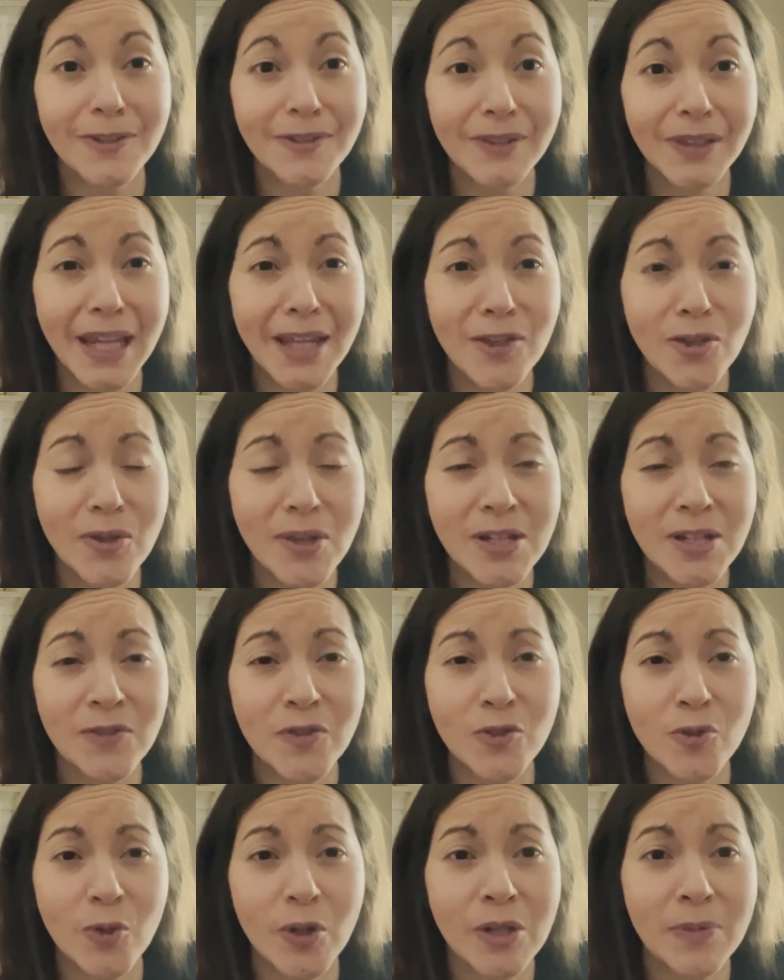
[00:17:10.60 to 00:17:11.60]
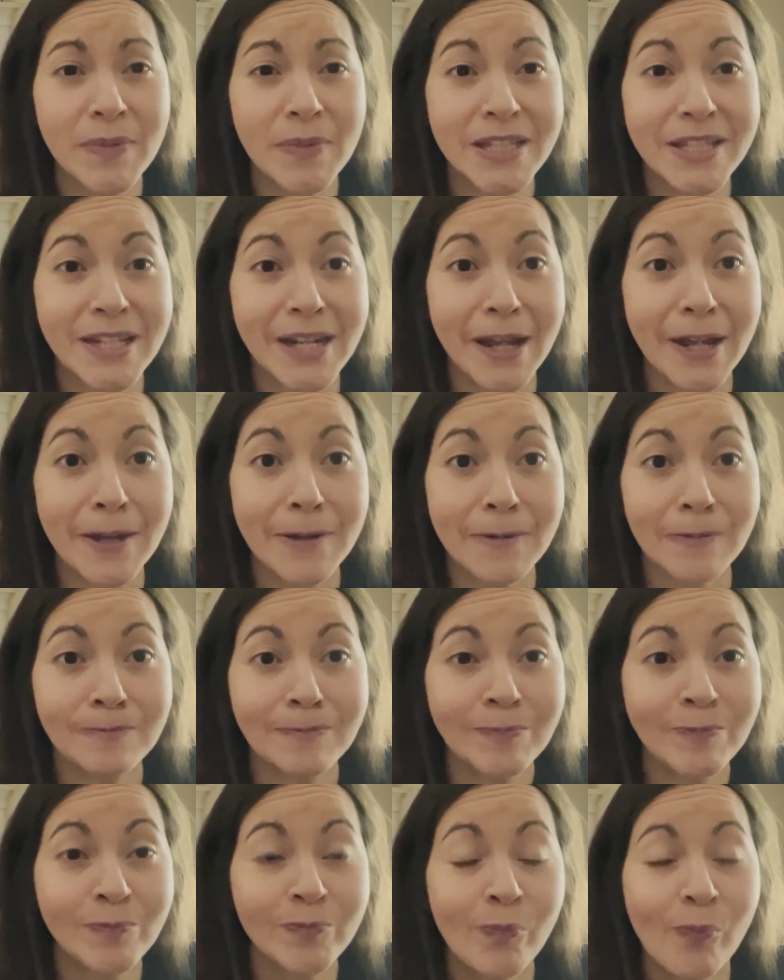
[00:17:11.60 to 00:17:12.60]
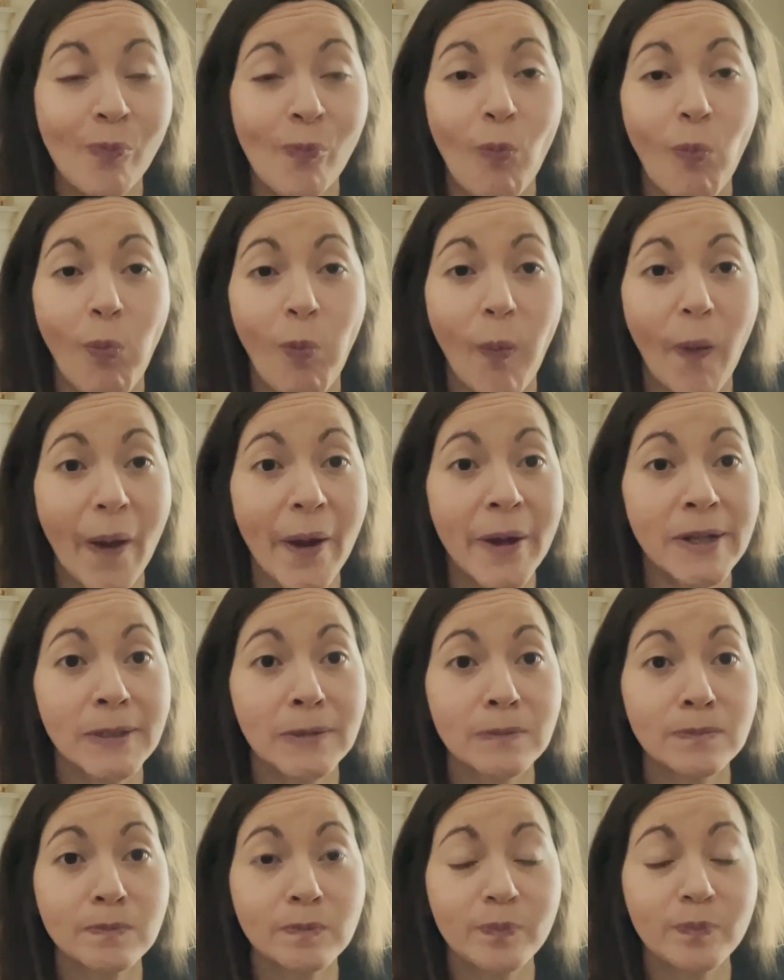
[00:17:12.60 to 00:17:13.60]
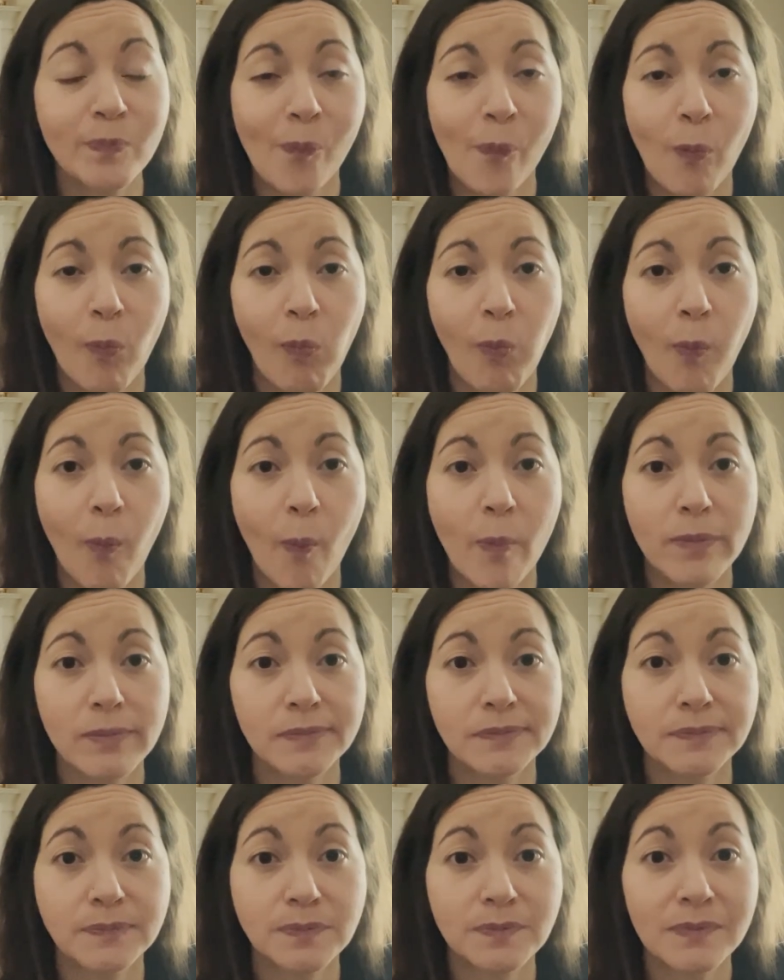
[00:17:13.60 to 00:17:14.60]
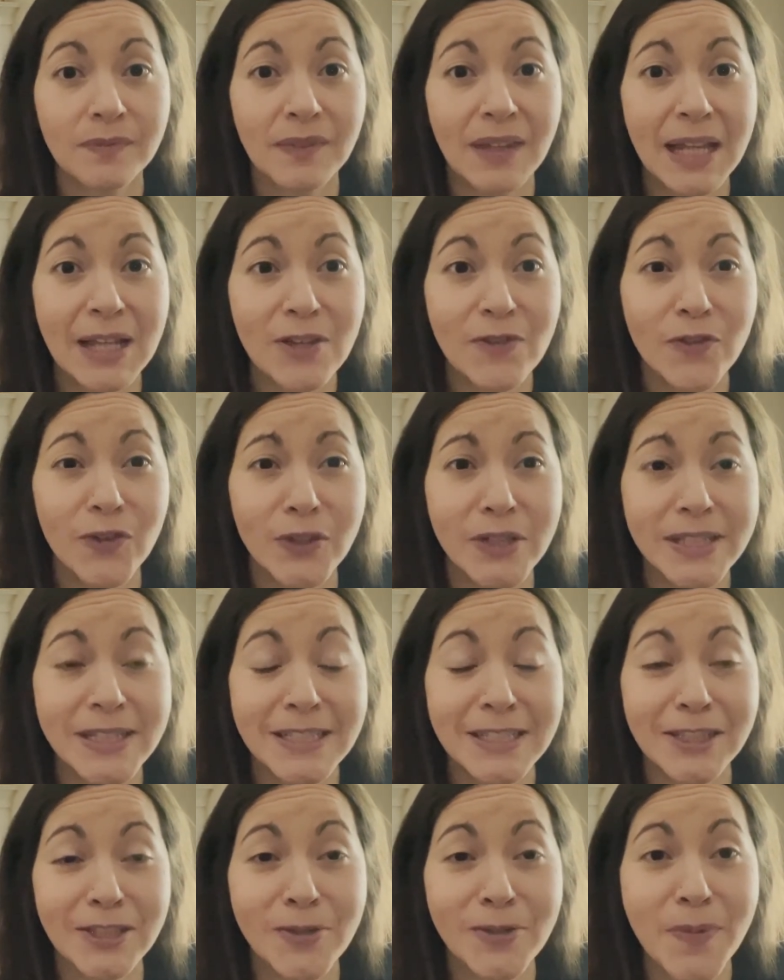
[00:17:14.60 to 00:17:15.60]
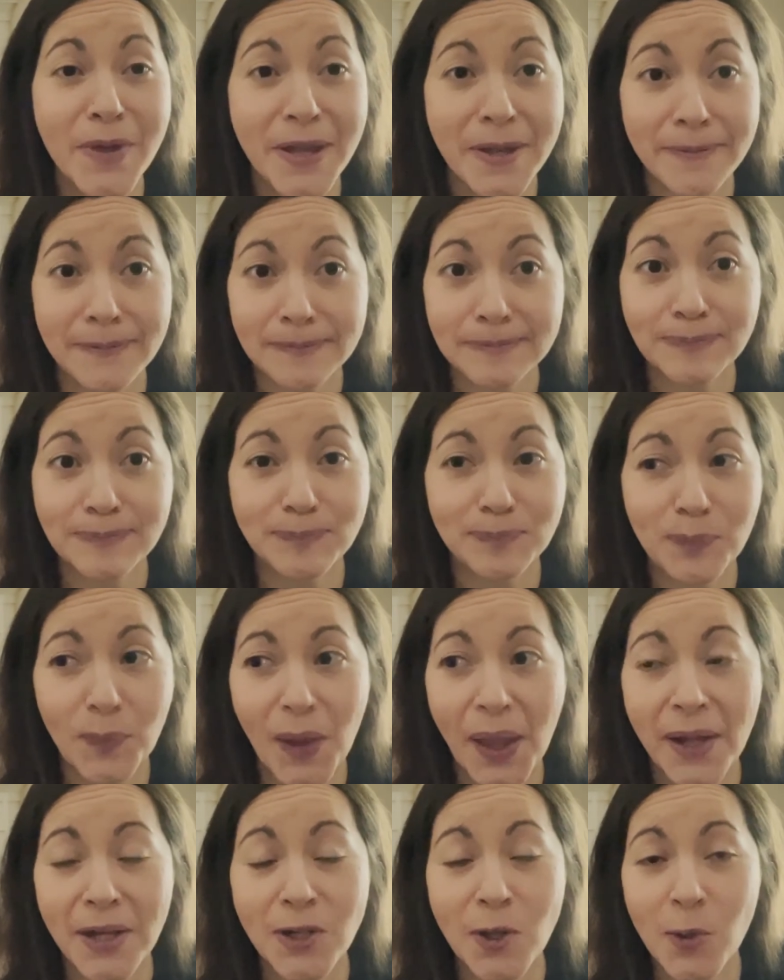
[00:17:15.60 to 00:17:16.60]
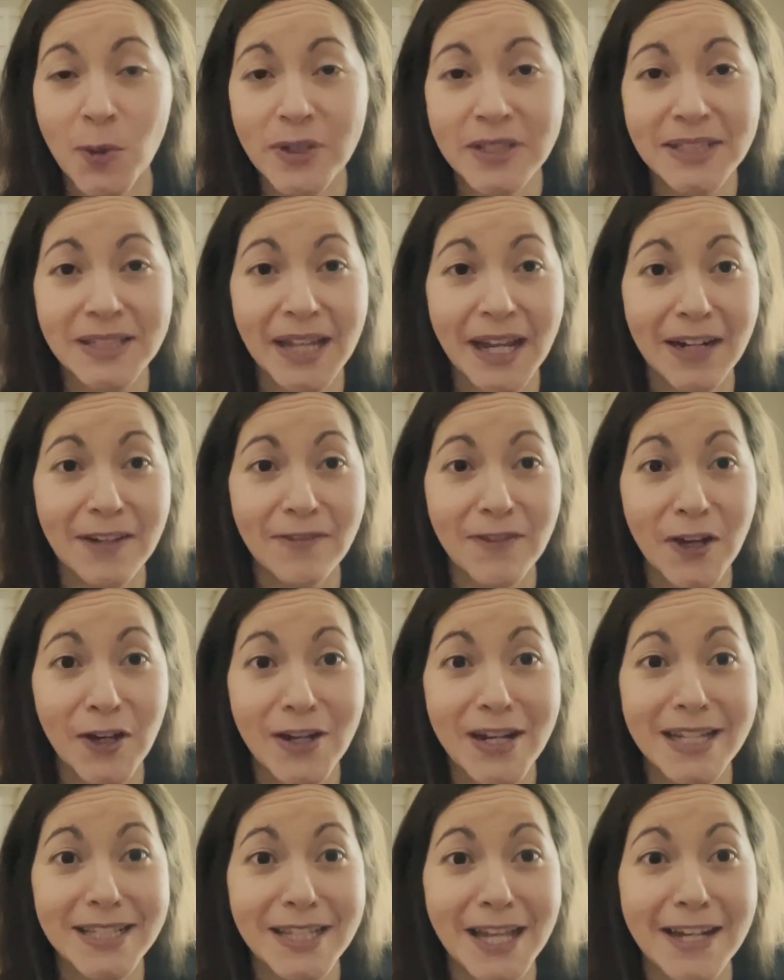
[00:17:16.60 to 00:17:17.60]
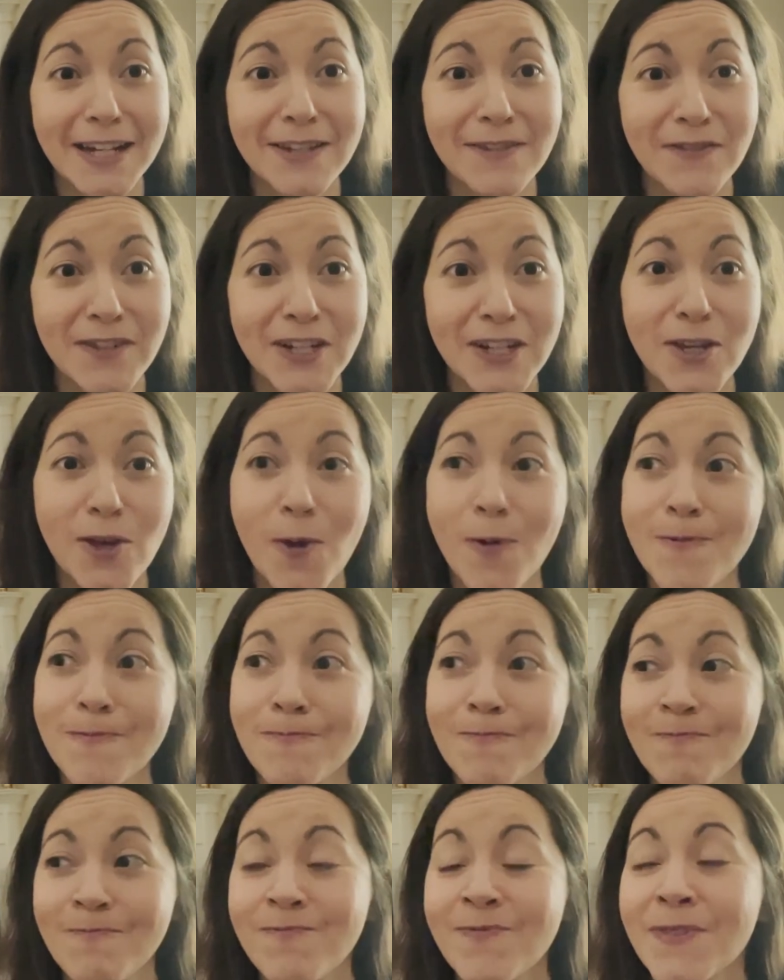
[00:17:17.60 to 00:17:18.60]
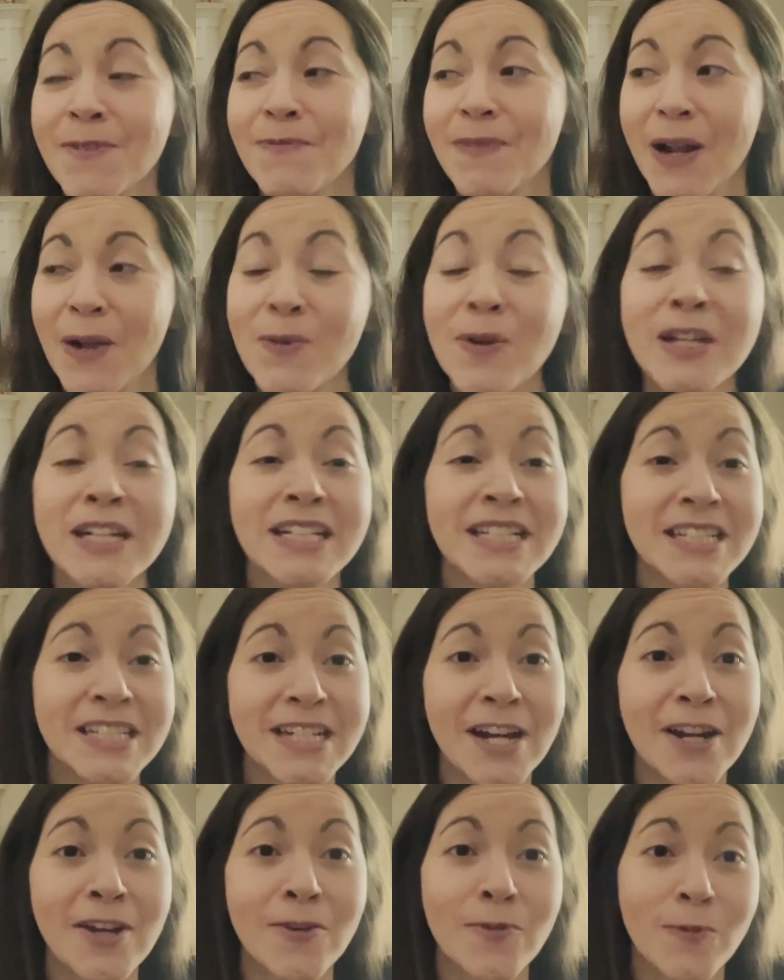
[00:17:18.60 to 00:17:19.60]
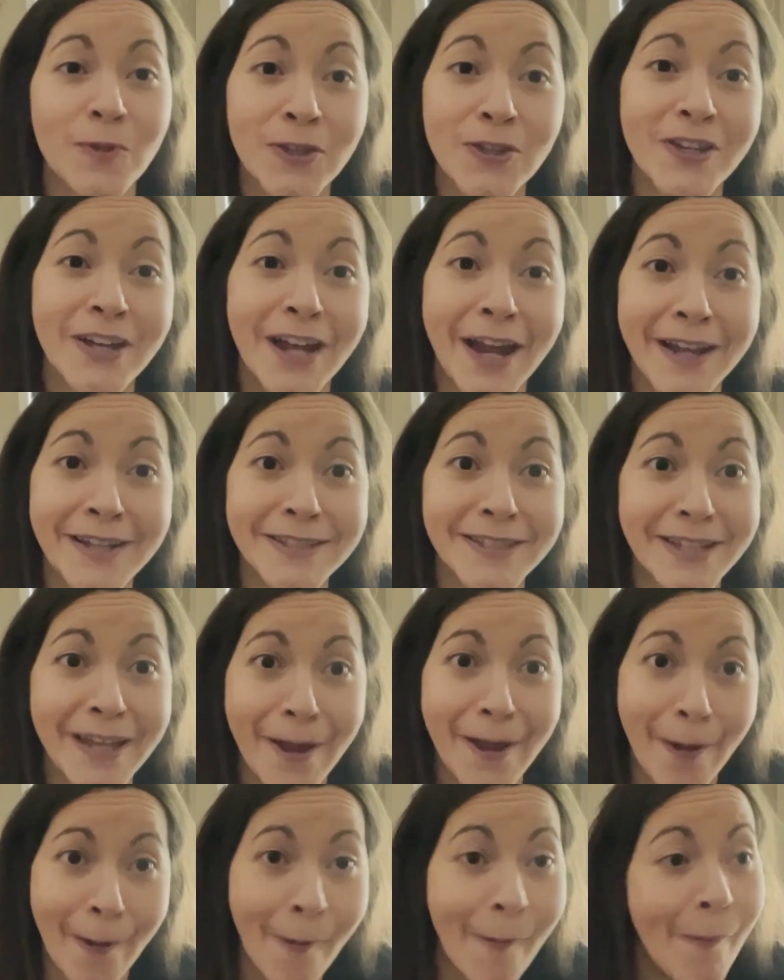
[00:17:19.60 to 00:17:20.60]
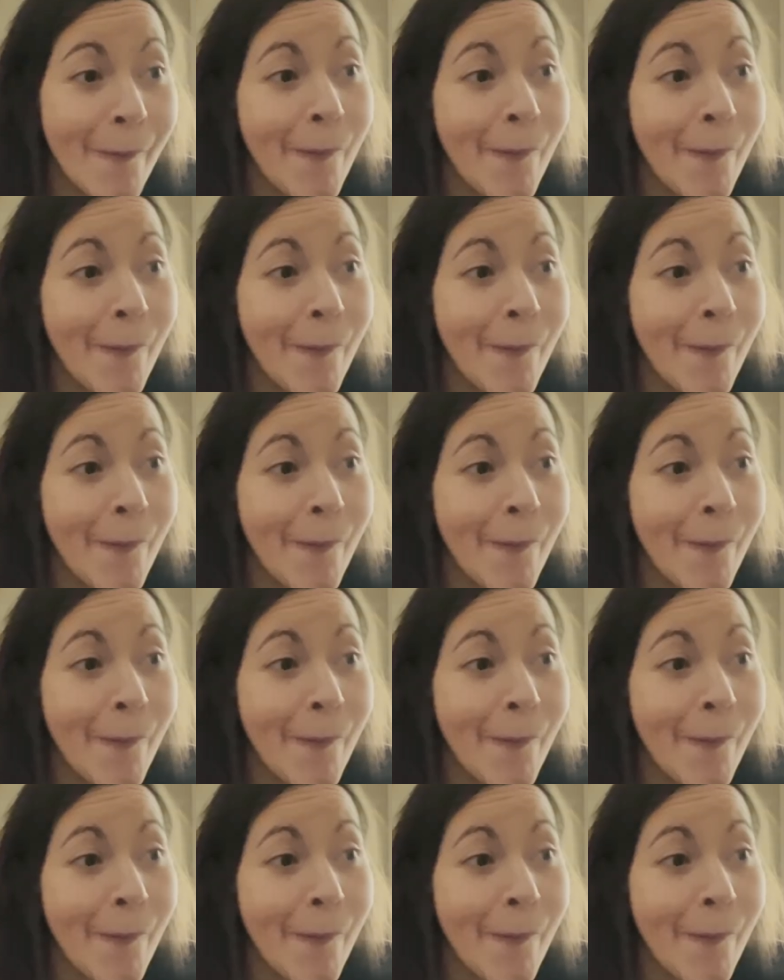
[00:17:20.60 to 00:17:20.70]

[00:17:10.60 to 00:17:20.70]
Thank you guys for joining me today. Thank you for listening to me. I know it's not a very exciting video, but I wanted to share with you guys that